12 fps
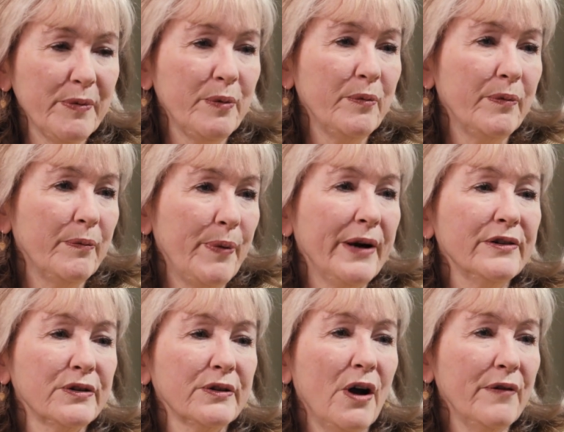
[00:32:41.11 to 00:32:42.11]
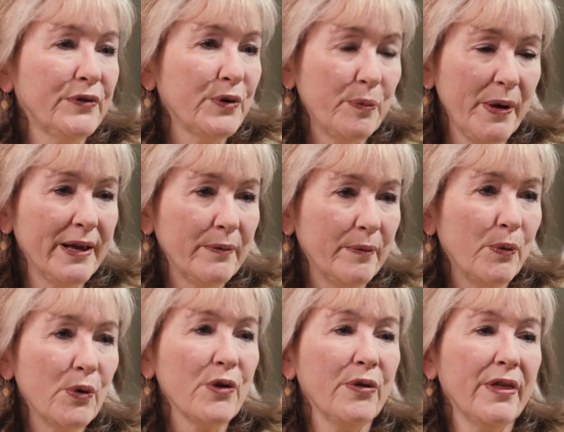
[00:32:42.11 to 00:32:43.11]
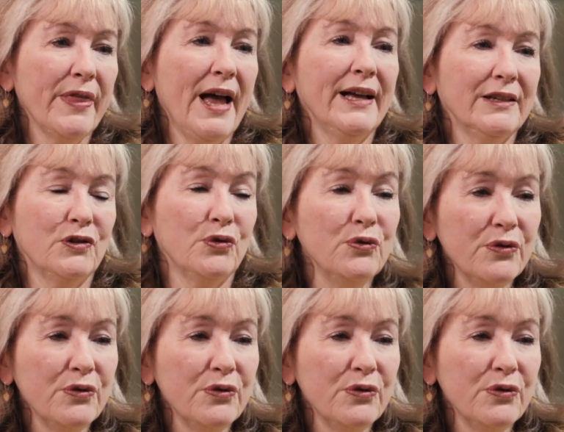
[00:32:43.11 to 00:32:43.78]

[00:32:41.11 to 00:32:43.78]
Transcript: I mean, parents often are paying more than that in